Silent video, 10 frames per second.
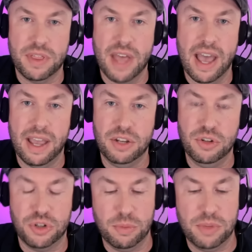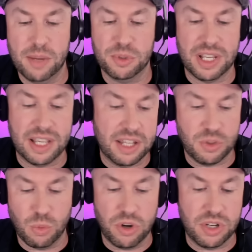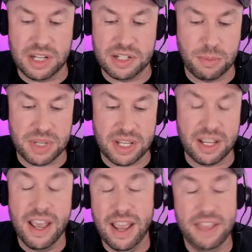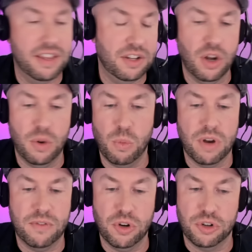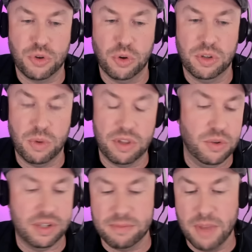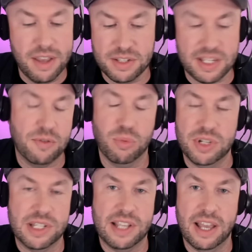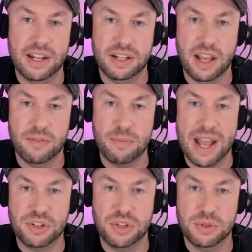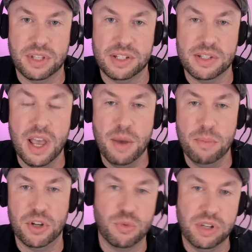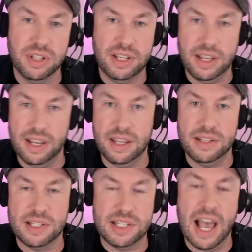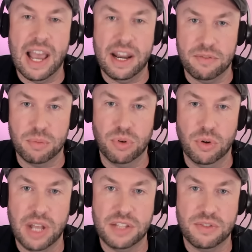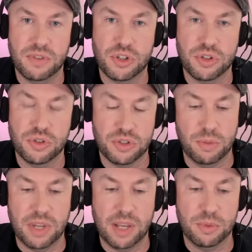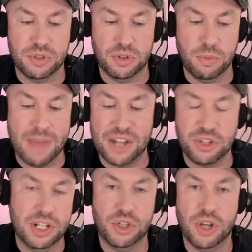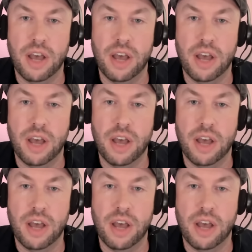with that, and you should be able to get to where you need to be. And then whatever you're controlling with, you can save a preset and kind of match those things. But it's really inside of the ProLights fixtures to be able to match each